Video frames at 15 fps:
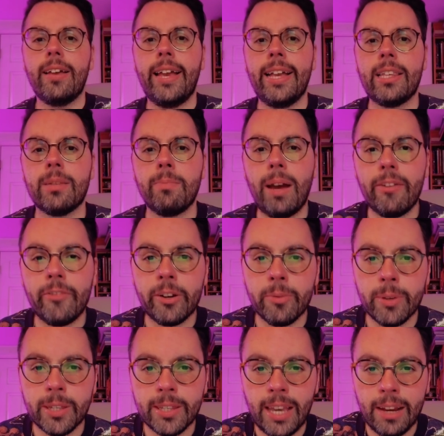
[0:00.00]
It's my
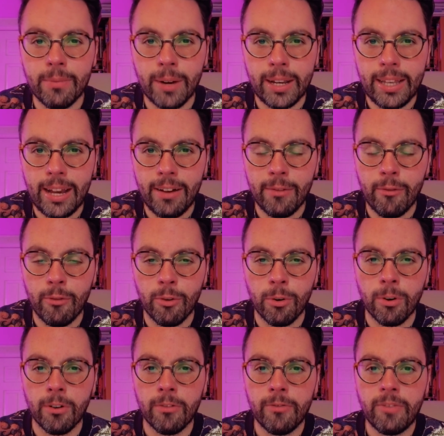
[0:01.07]
favorite site right now
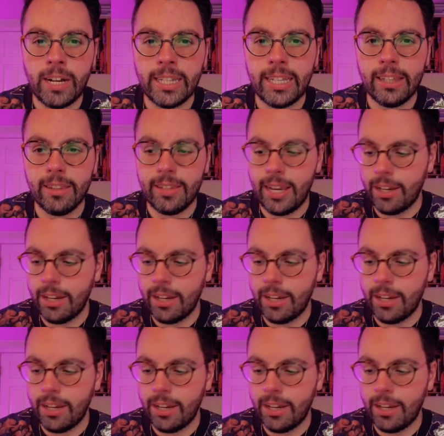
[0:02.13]
for finding day